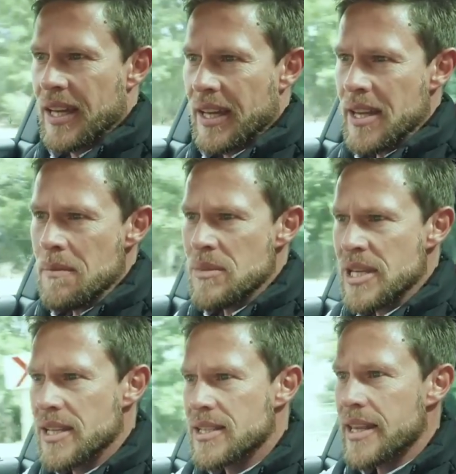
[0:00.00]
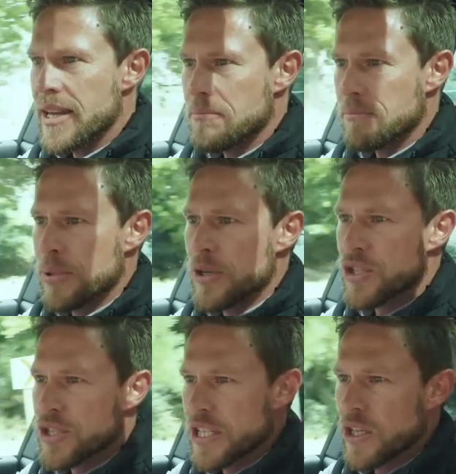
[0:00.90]
And that means that
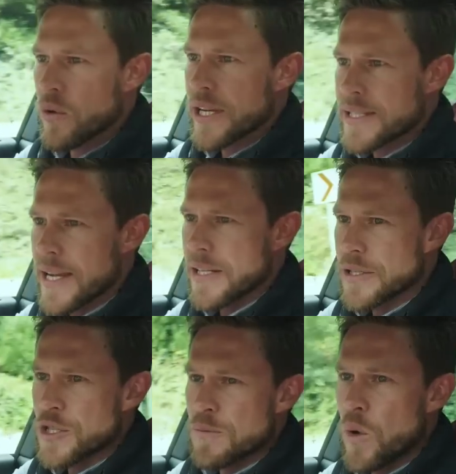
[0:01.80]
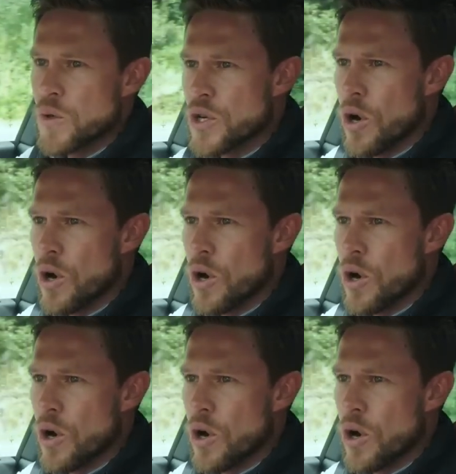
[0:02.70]
purchasing your Italian sports